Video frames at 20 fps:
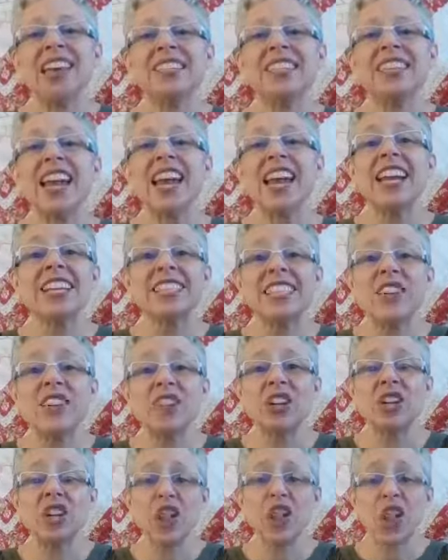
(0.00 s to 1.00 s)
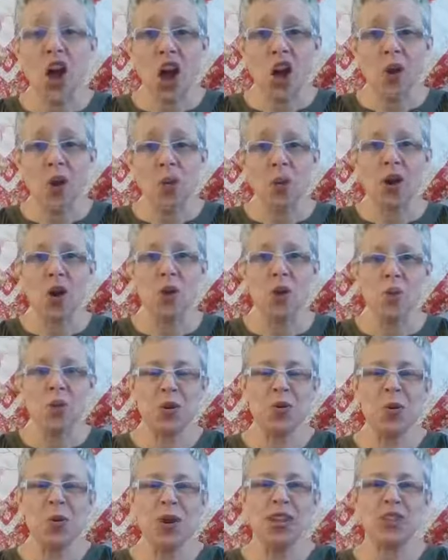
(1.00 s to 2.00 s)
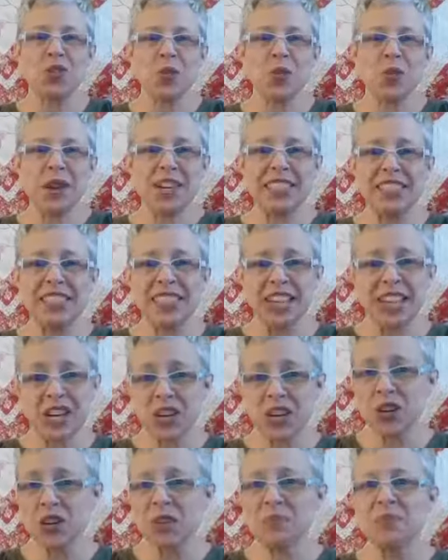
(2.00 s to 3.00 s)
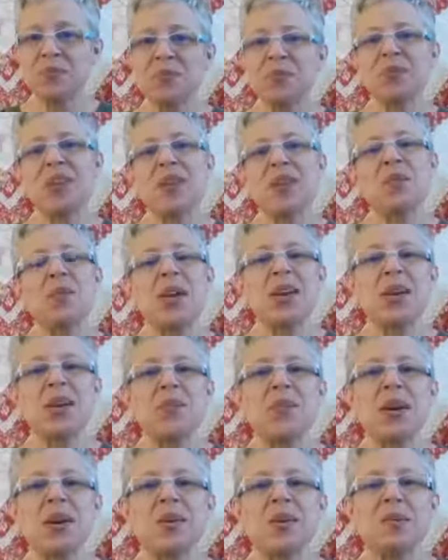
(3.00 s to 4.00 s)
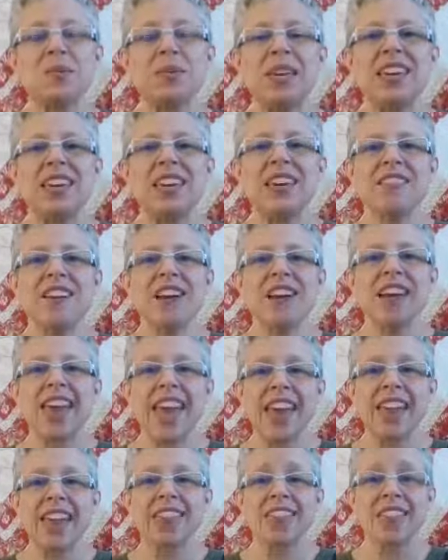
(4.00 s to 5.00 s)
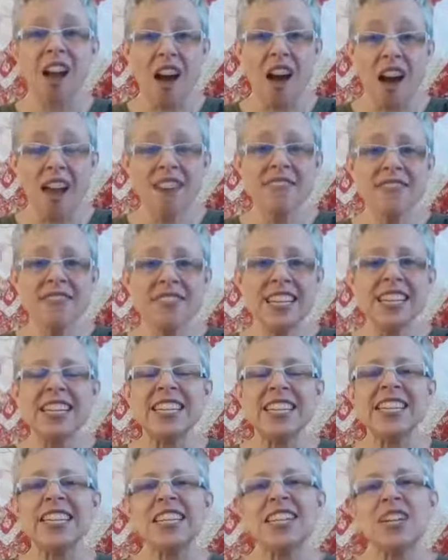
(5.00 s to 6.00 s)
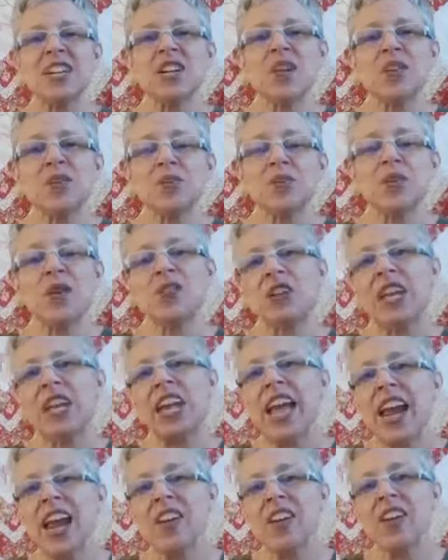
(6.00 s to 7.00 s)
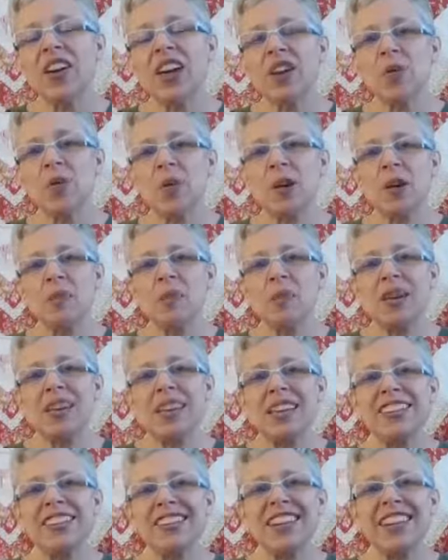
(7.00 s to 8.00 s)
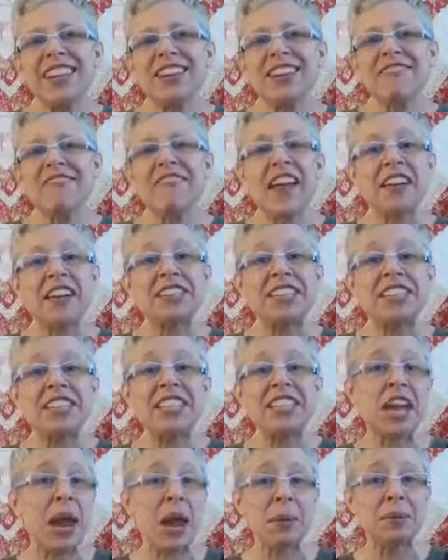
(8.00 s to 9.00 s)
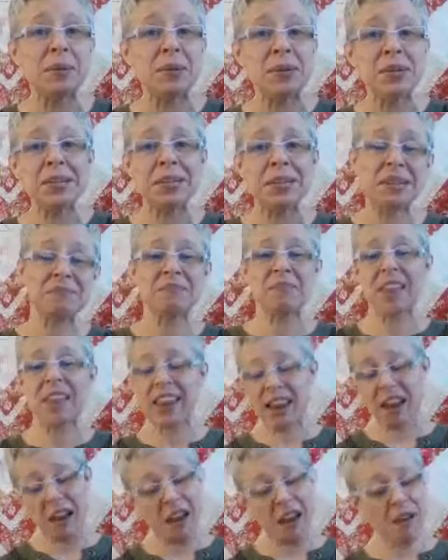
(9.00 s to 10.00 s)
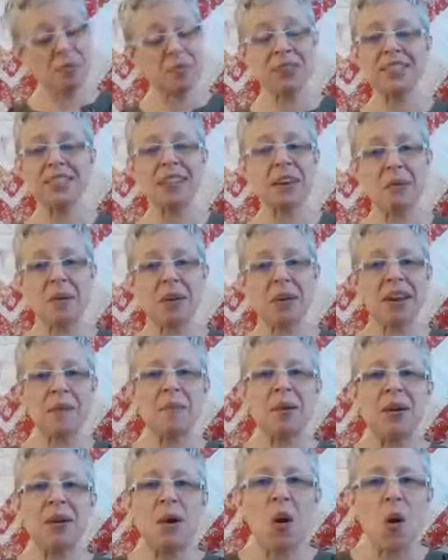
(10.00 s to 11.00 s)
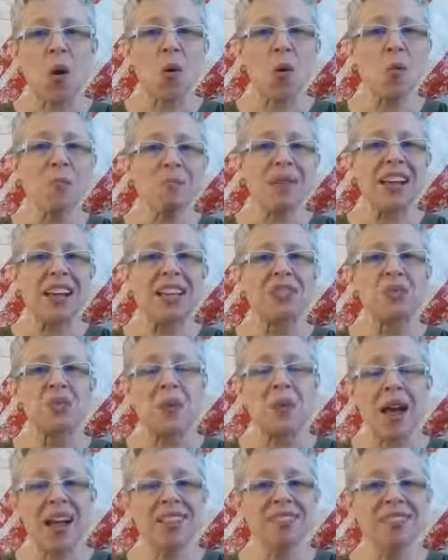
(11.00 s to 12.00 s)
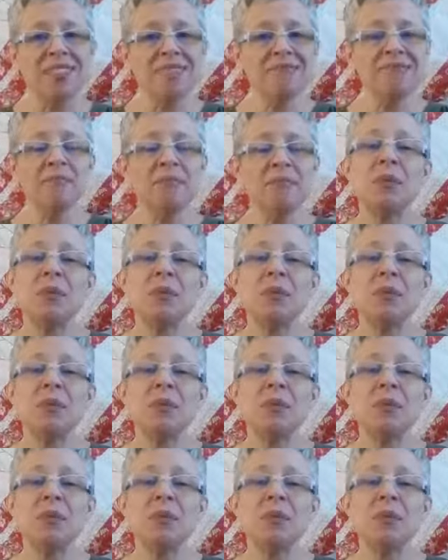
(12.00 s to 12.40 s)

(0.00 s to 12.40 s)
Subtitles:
Tonight at 7 o'clock, we hope you can join us here. We will be again live. Reverend Karen will be setting a fancy table, and I will set one up at home as well.